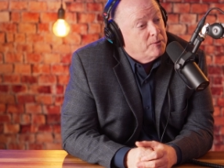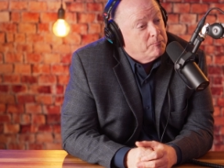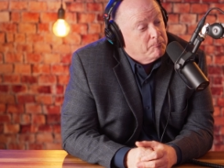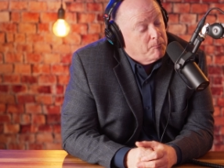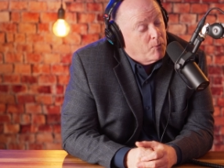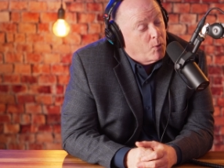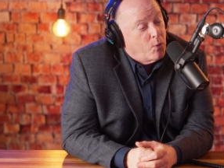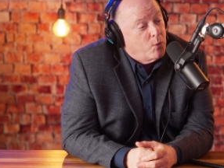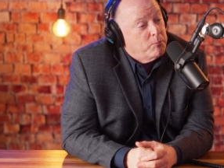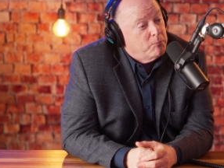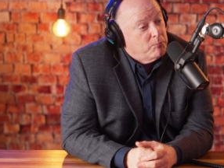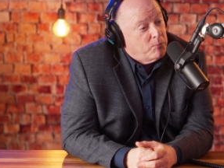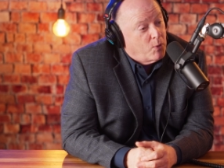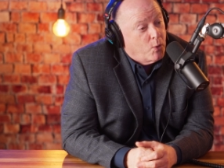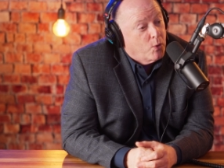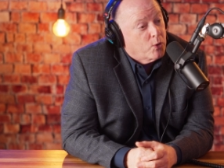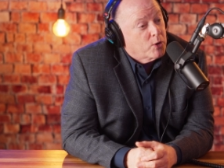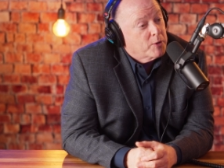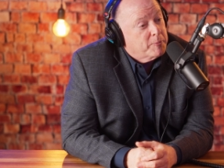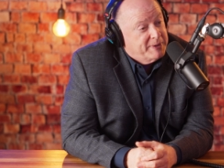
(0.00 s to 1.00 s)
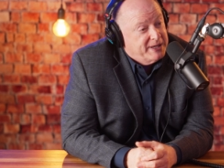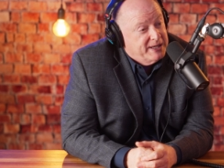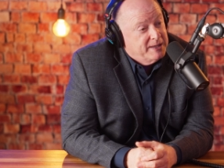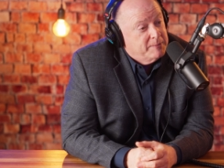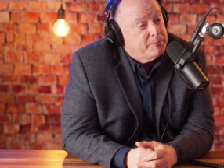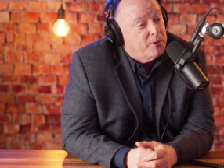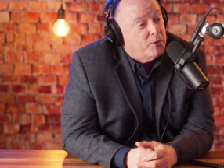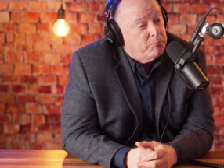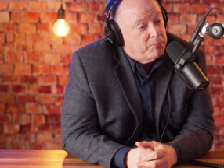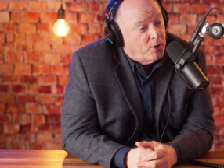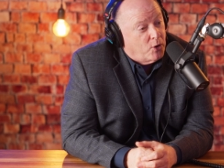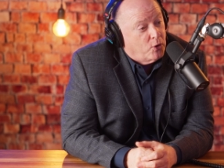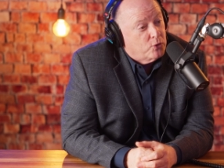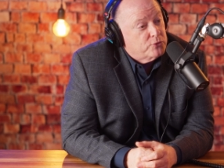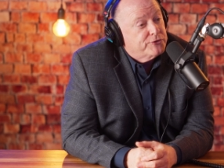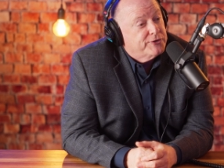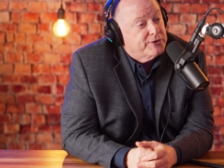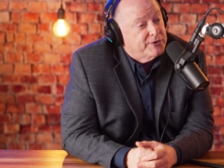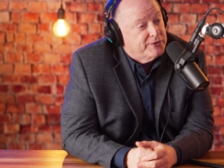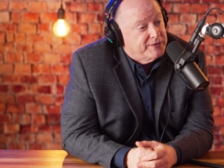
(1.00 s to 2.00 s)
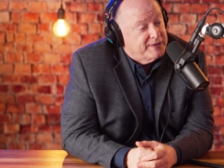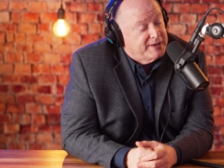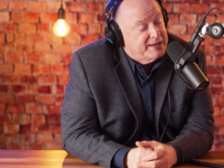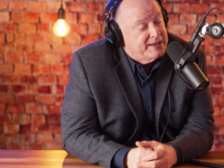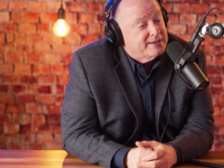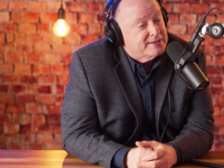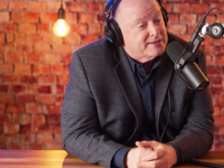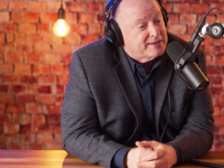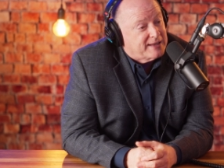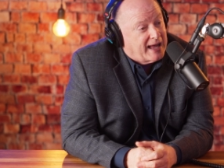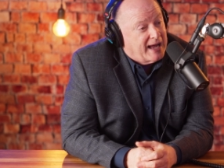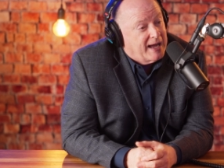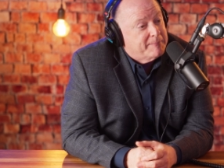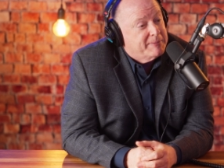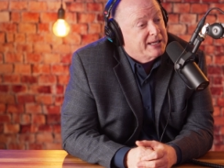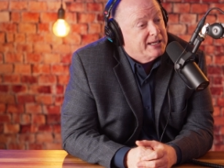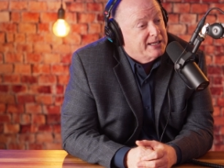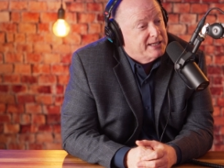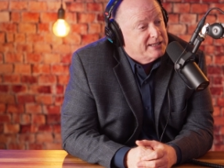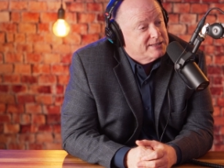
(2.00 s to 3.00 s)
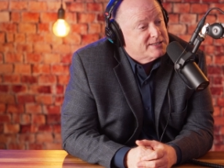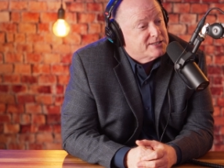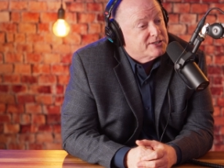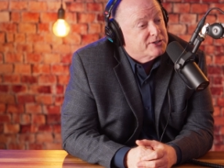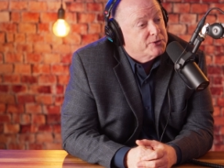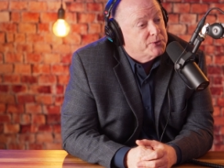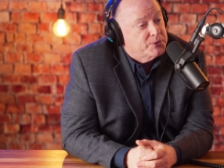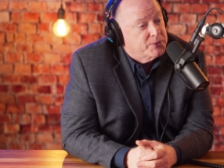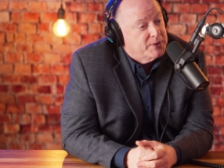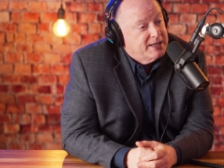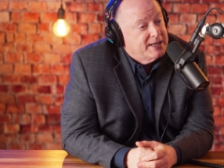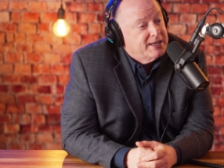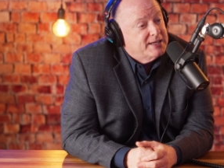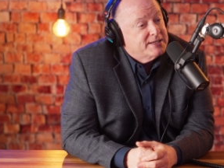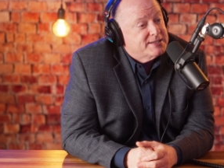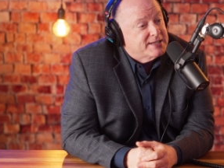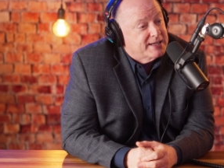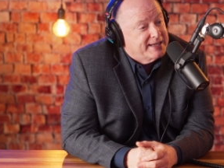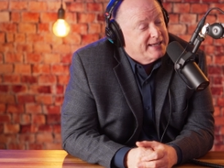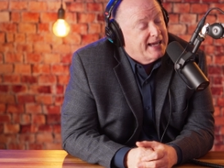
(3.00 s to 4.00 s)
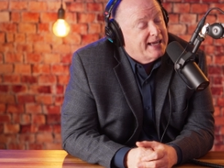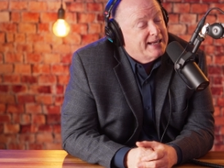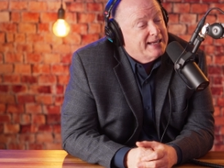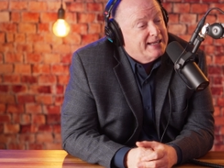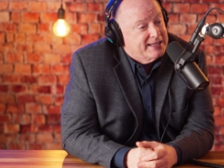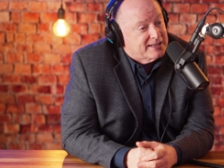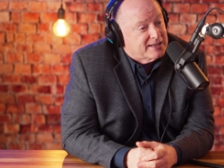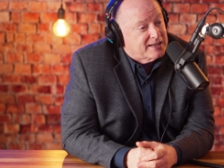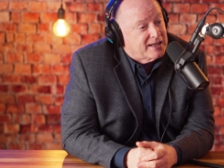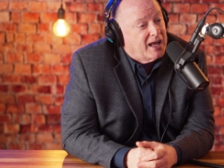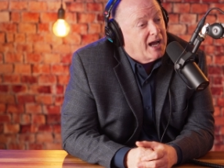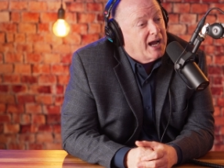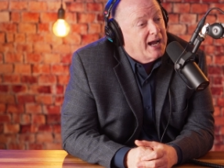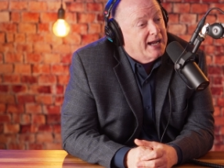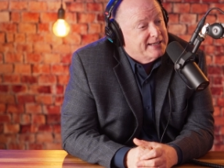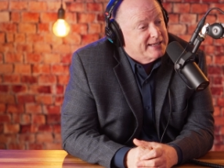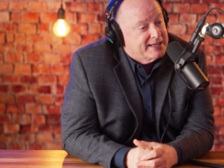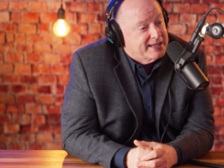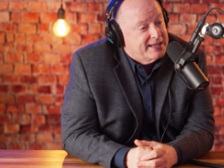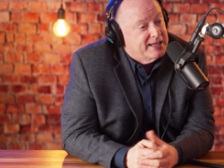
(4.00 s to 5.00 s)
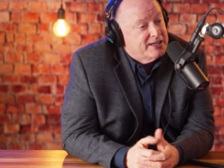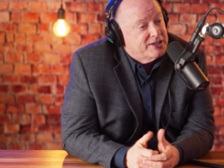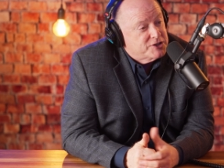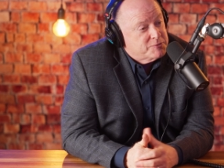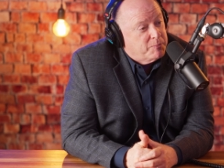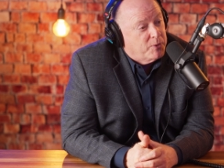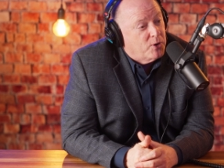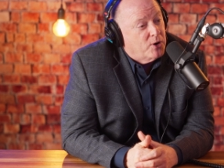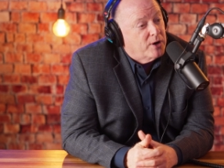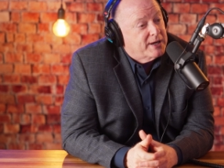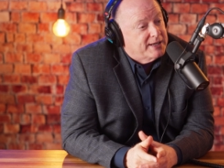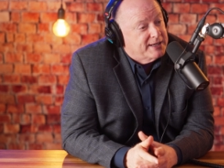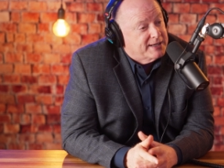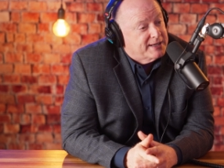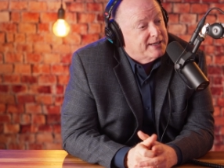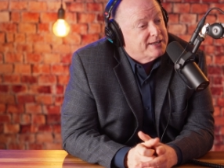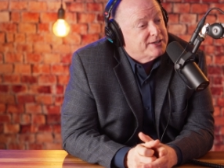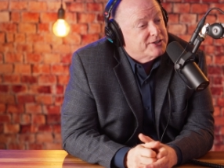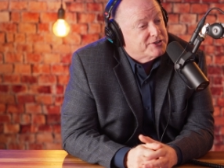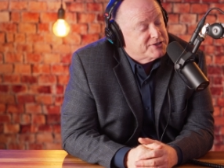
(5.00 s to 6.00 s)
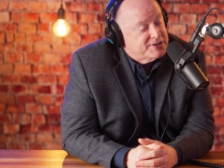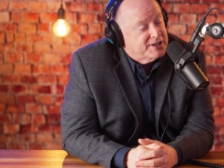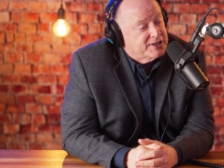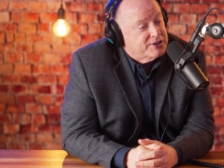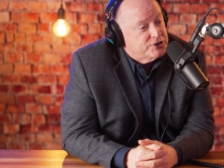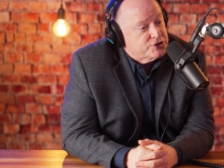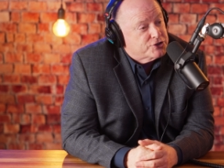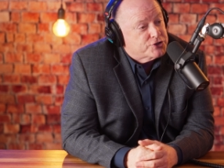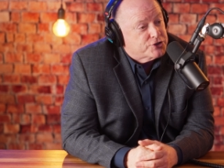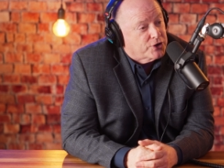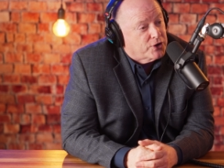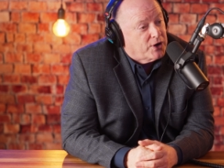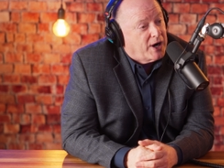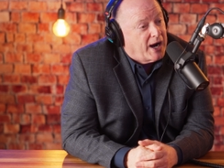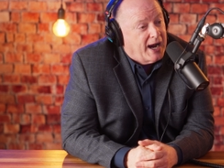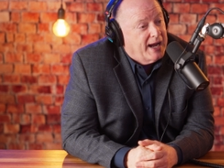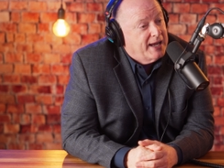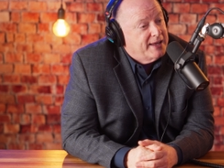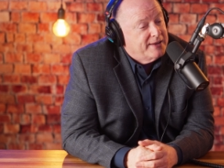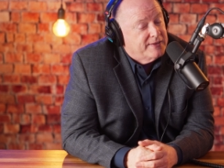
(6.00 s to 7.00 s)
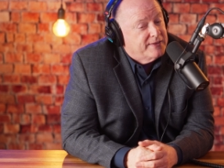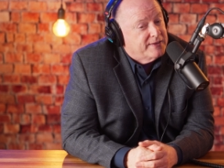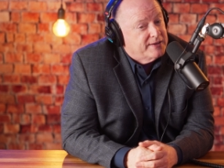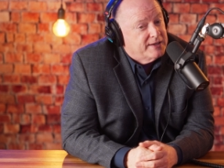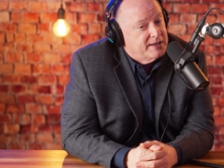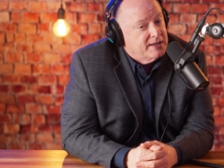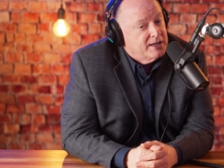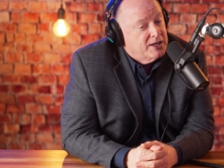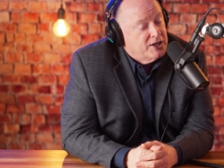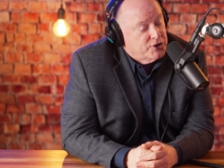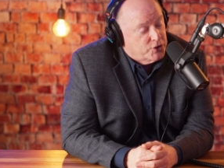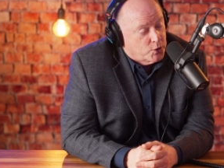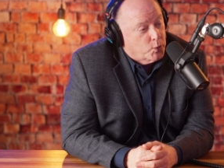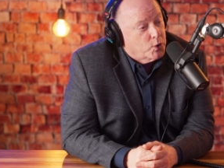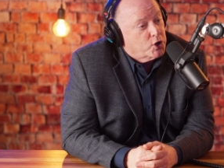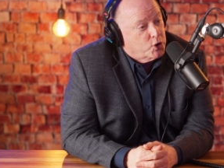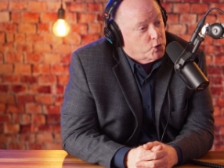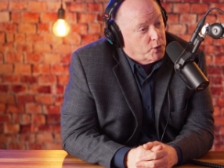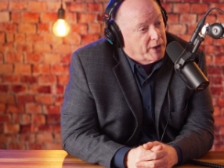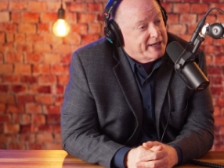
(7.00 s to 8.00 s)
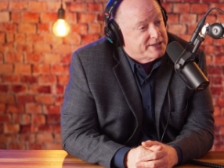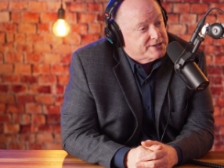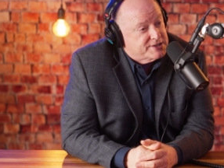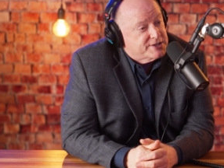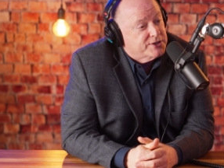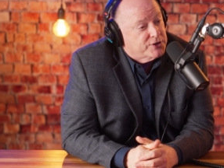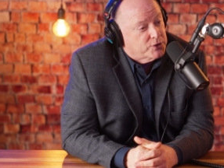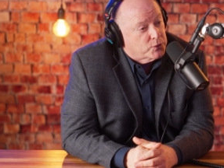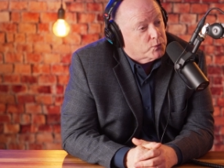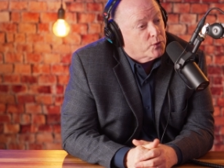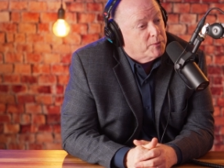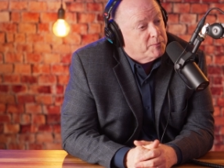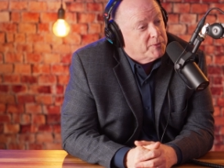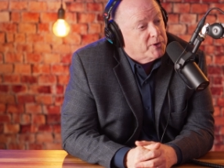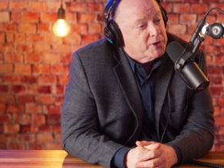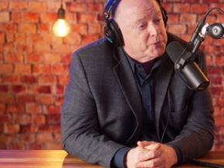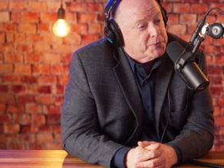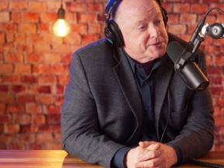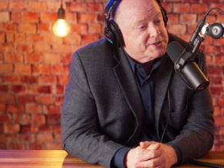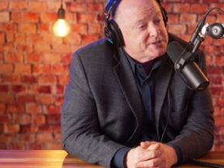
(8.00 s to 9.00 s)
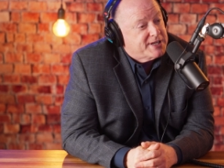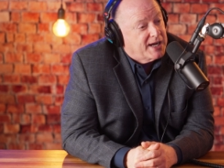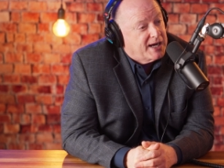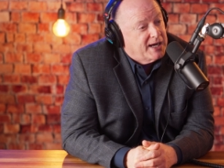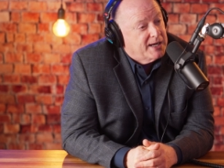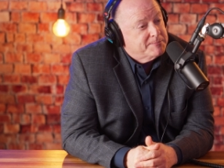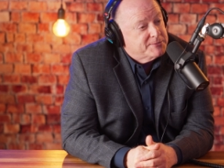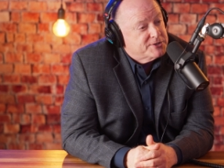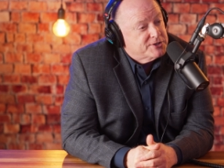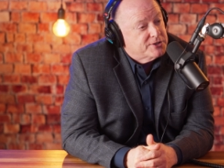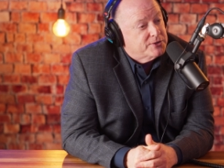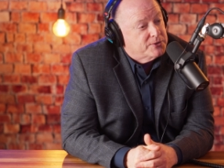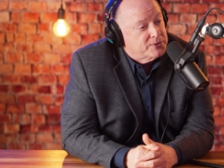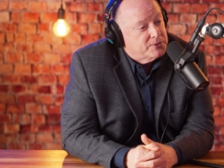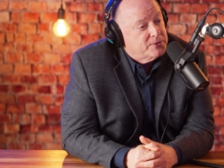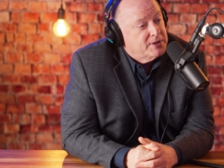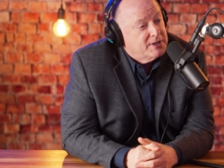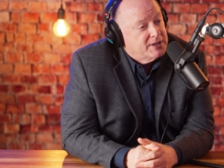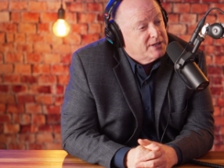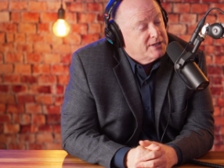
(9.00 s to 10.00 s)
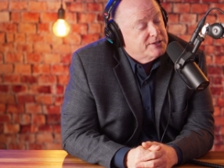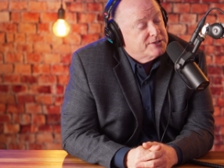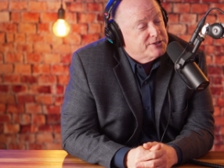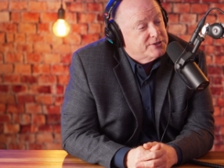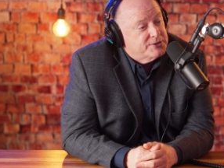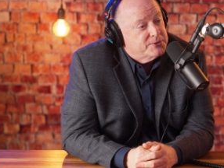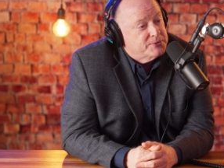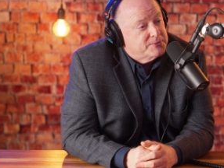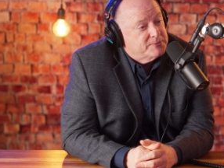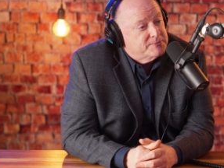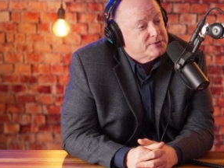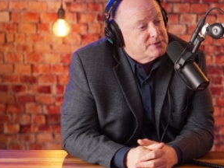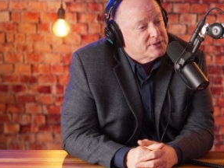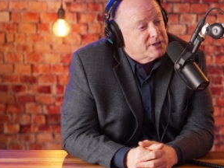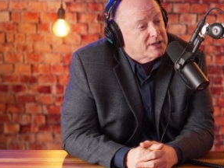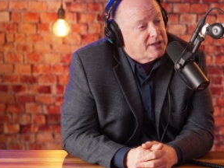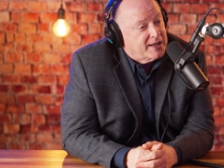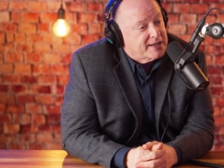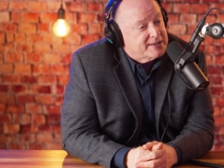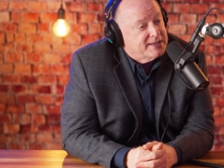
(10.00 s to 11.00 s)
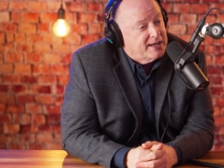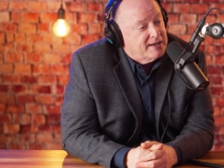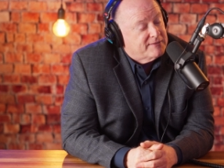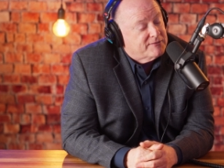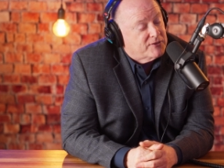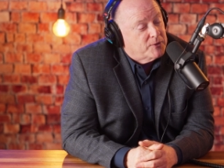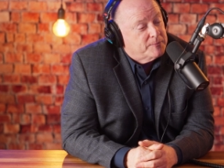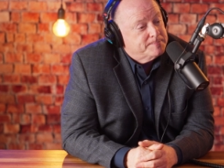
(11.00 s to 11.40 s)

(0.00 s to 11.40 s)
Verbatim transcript: people mo bolt. more people bolt to the lobby to yeah. to get in line to get his book and to get his signature. I the there were crickets in the room when it was time right. to to. And collect I bet you he